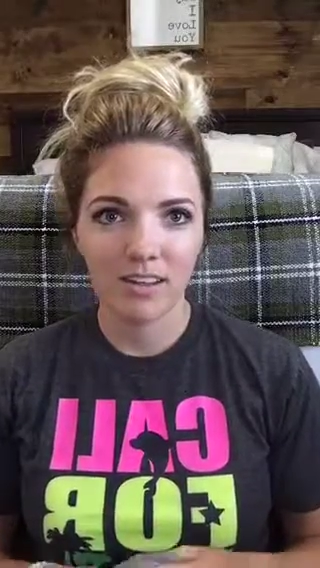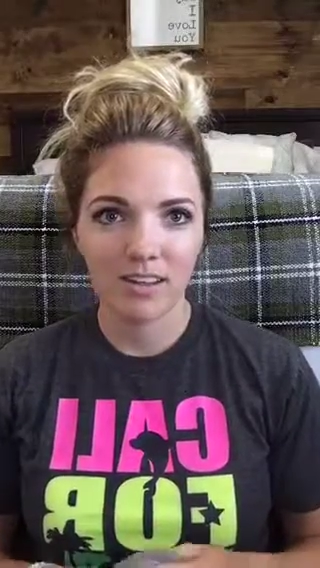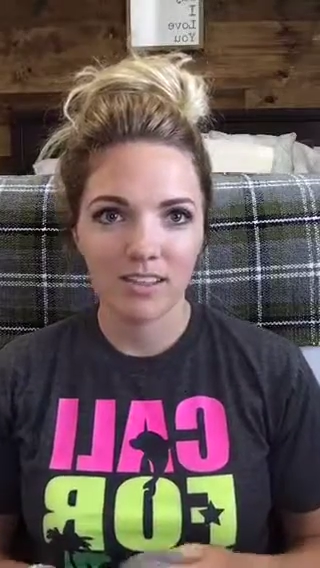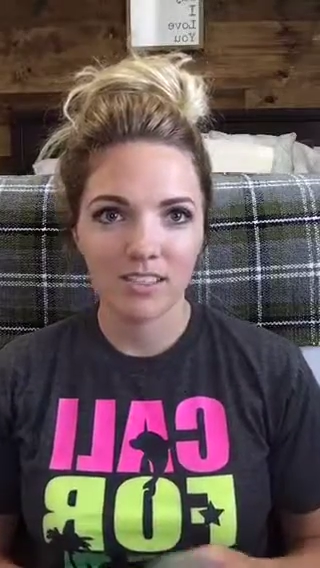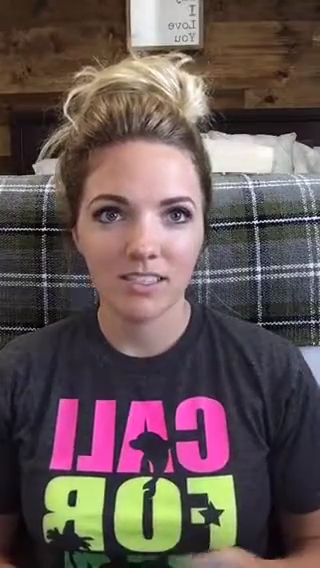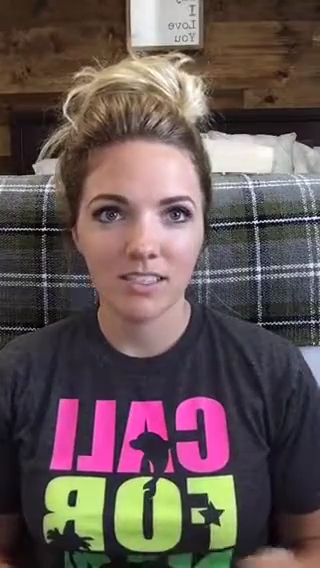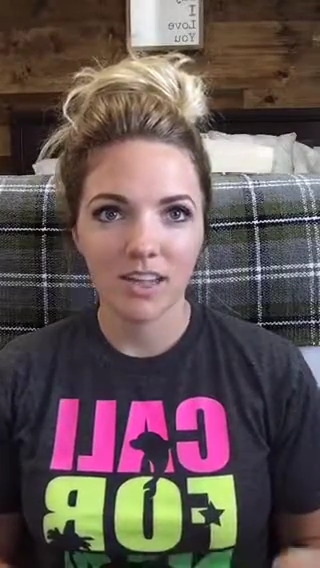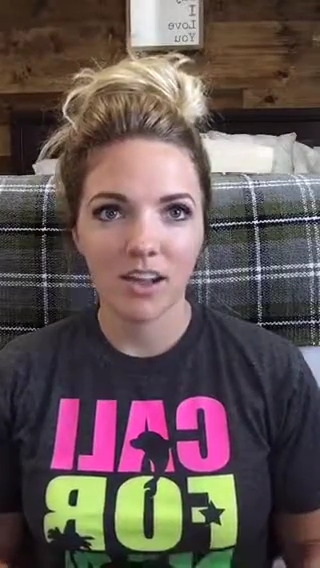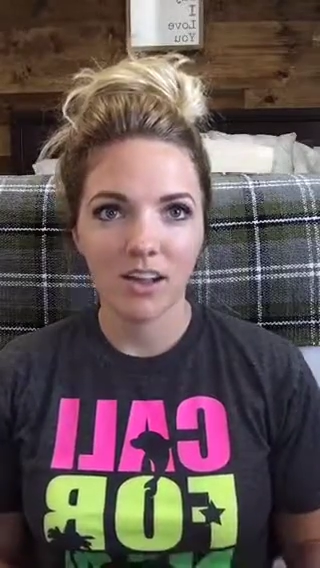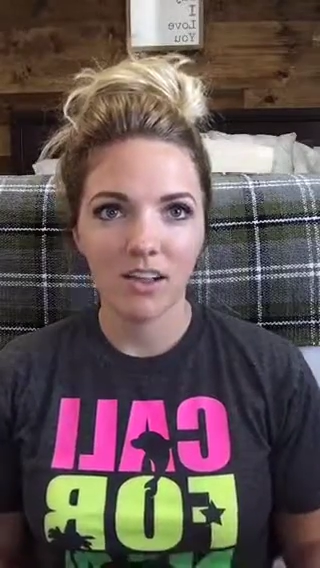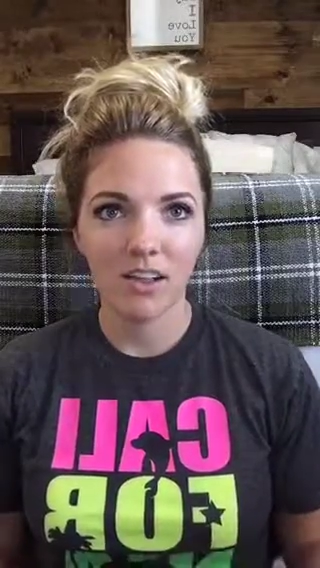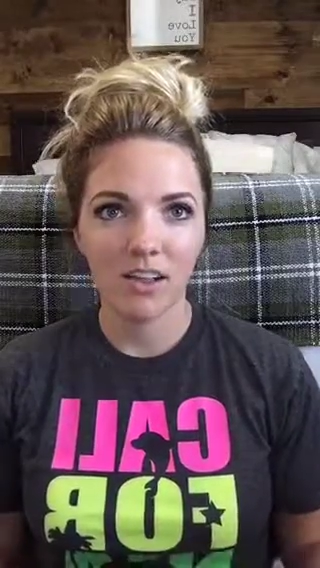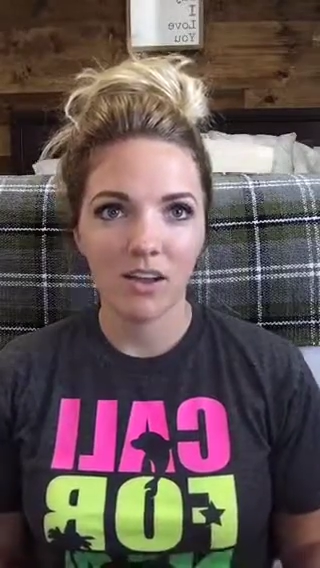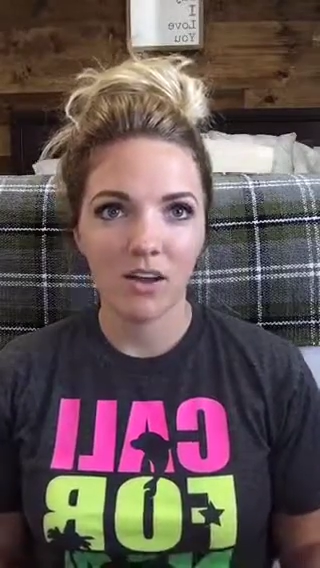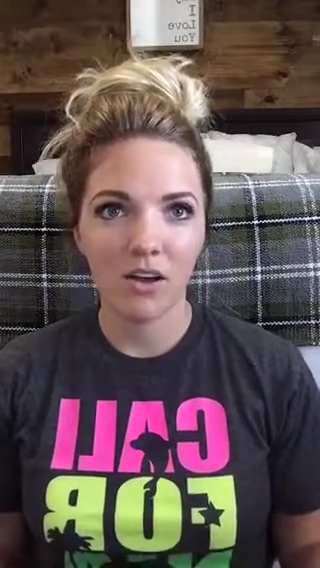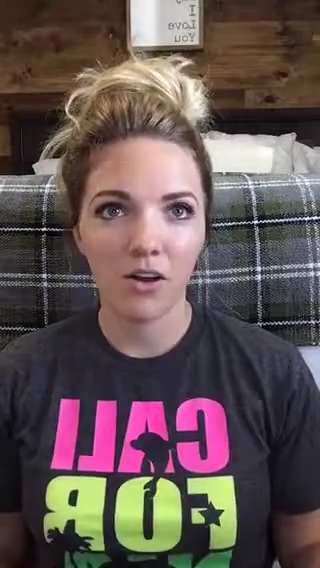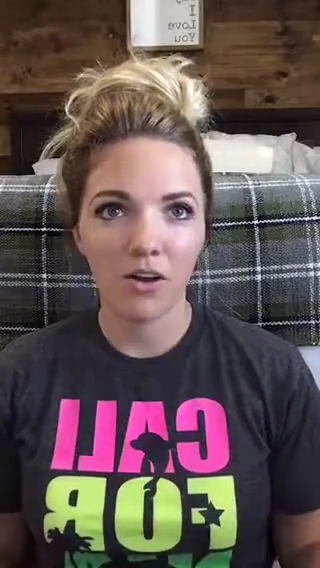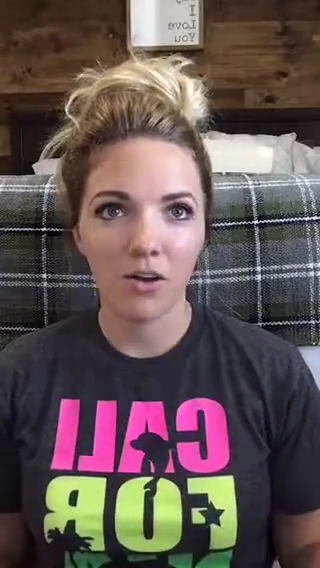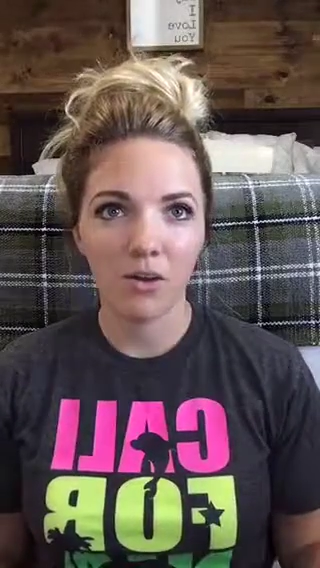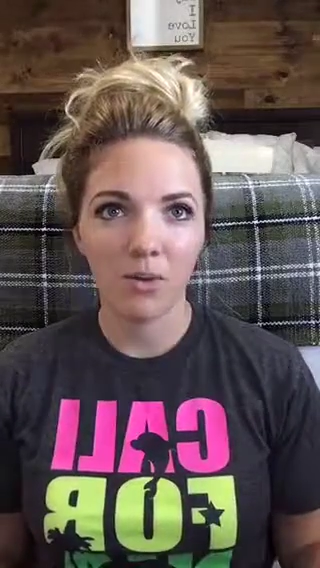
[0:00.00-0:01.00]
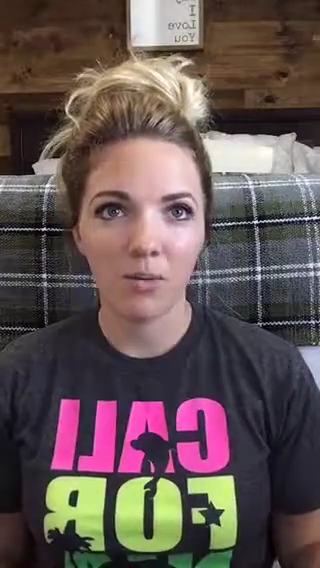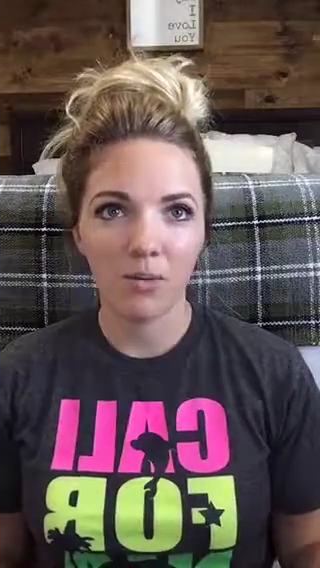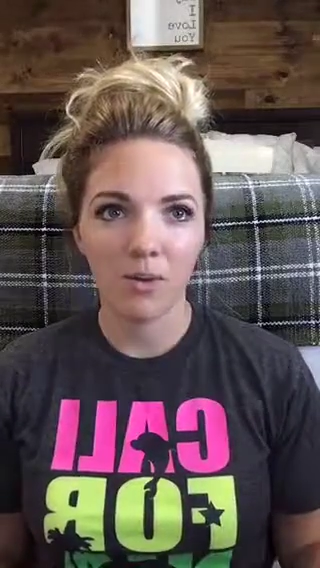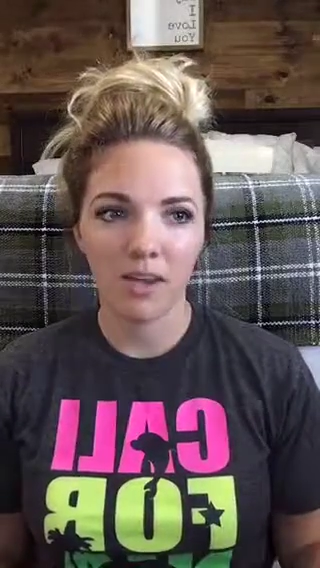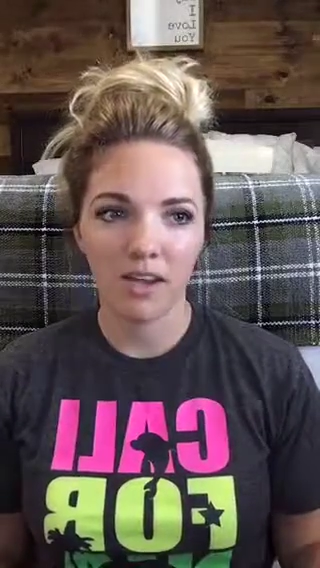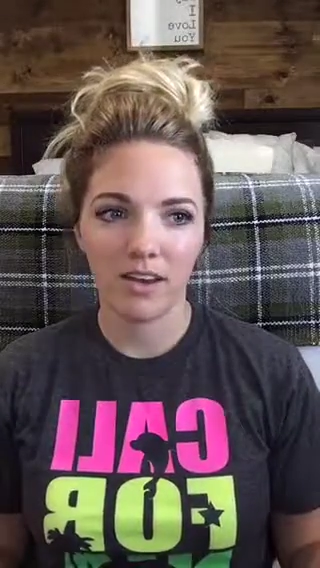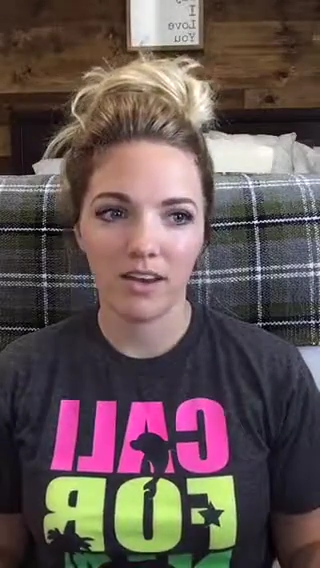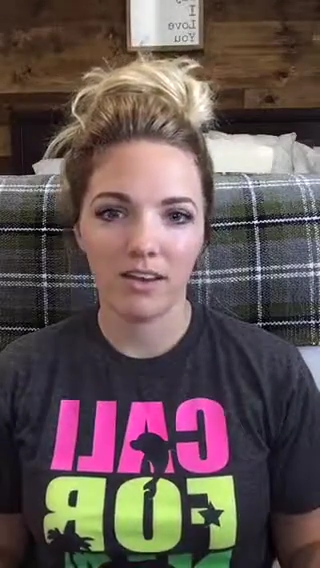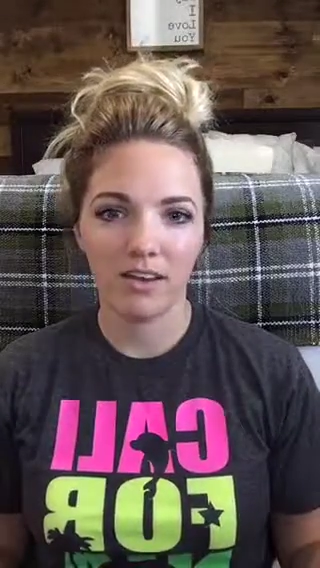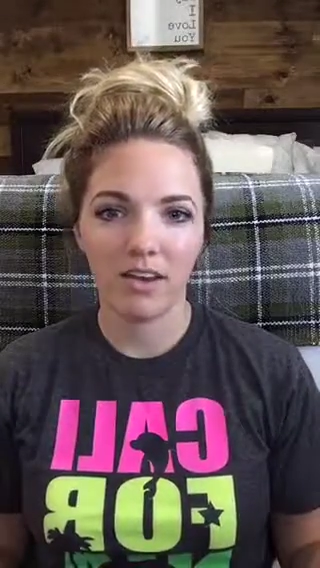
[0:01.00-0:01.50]
sell a home
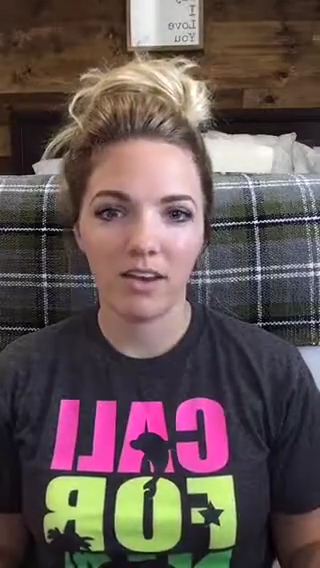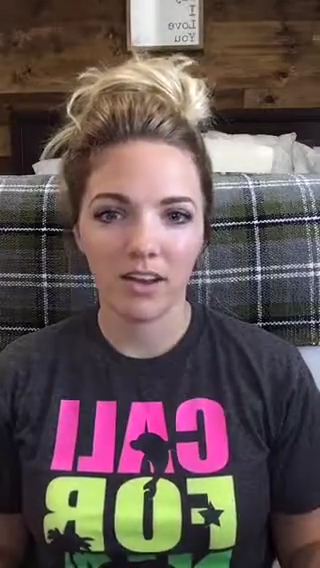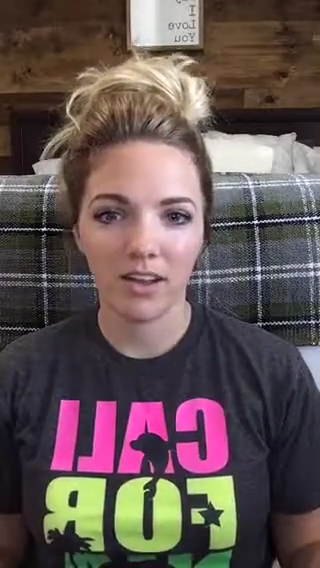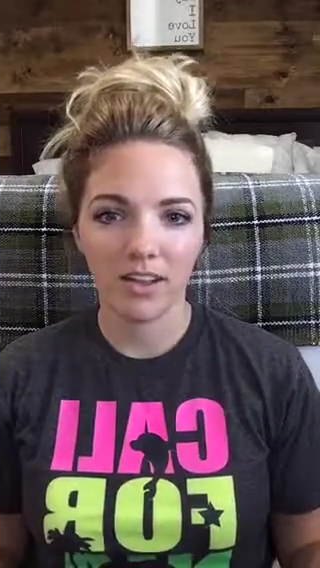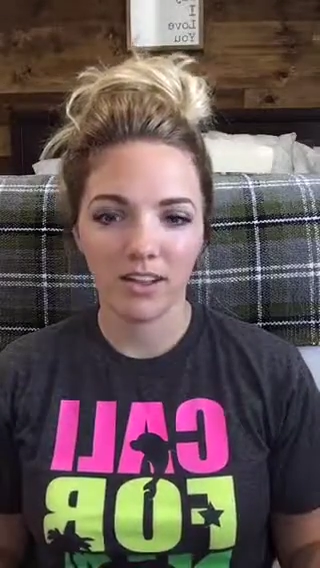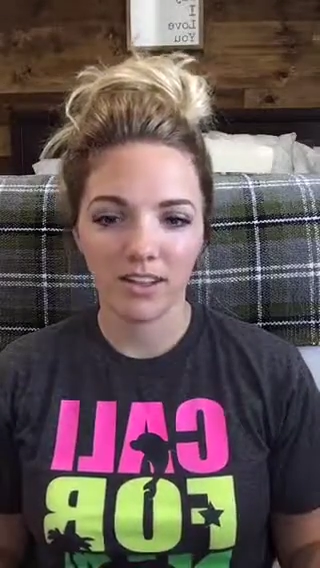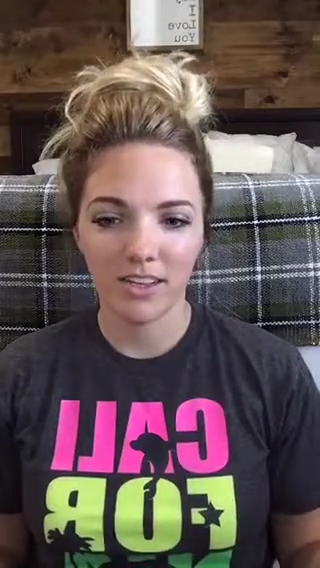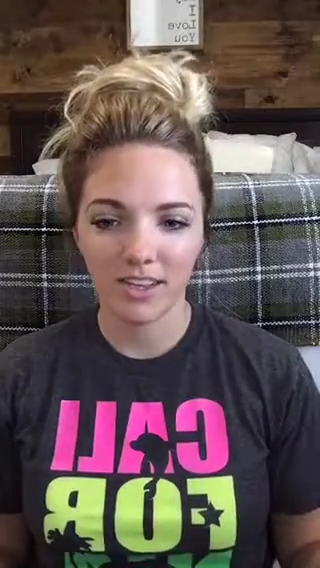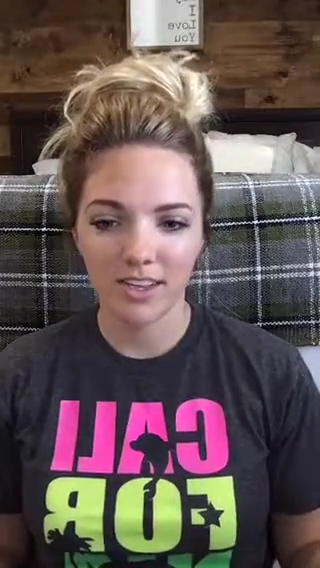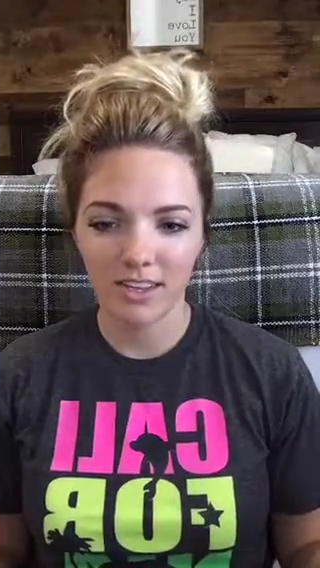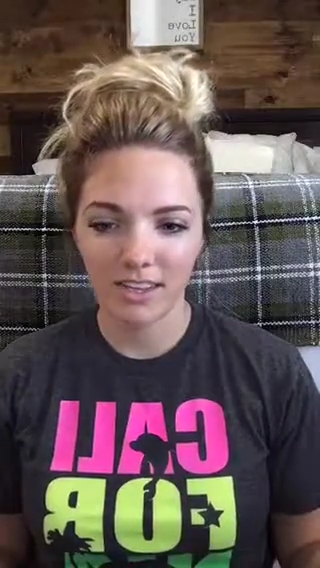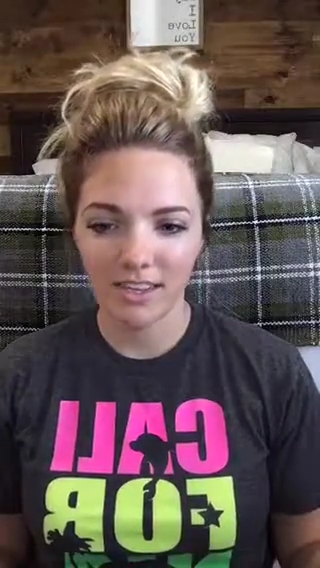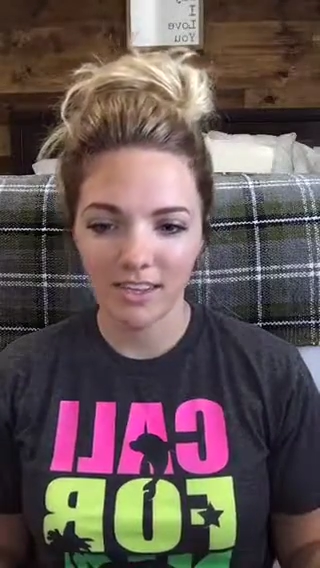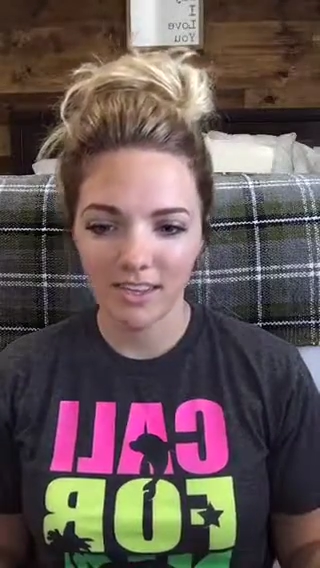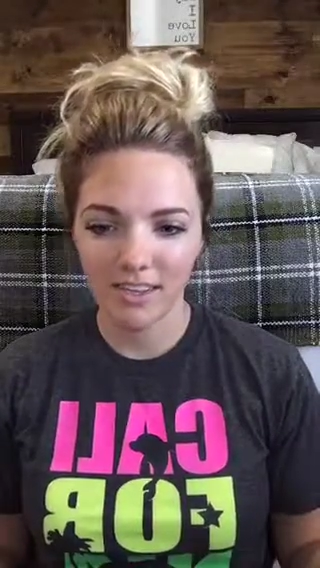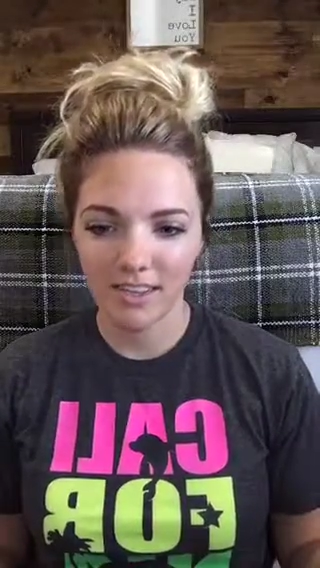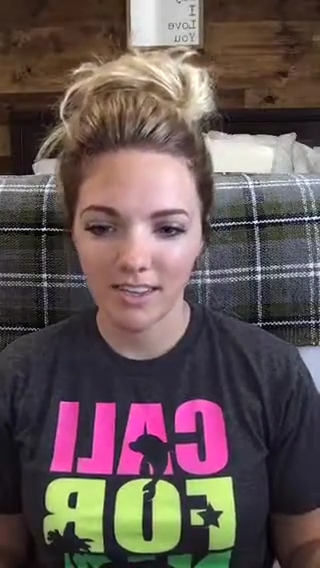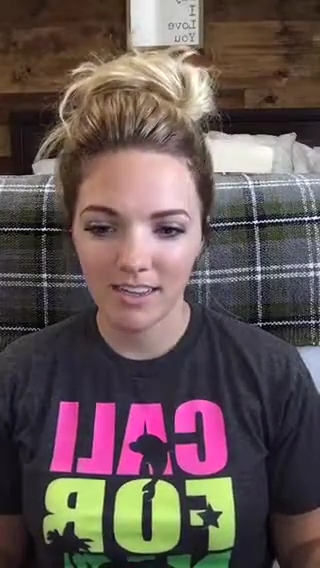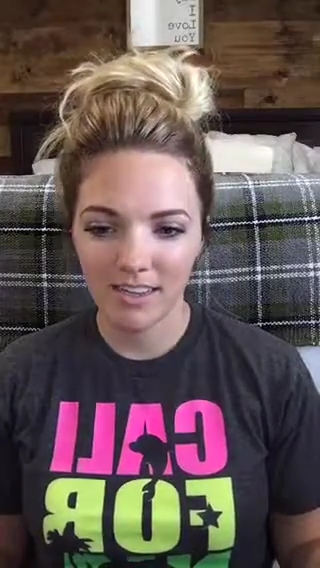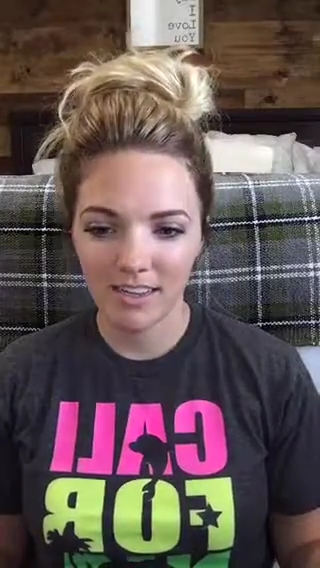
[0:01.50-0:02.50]
and not clean it.